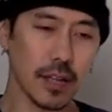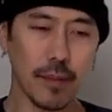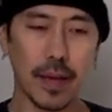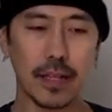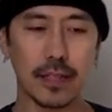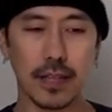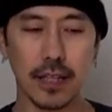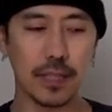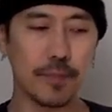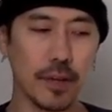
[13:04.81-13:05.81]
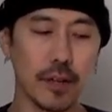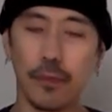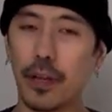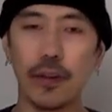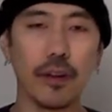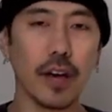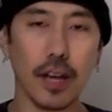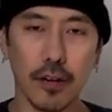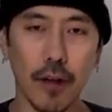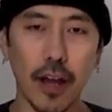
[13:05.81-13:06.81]
that makes sense, but we don't know how
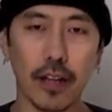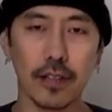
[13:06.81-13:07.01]
to grind.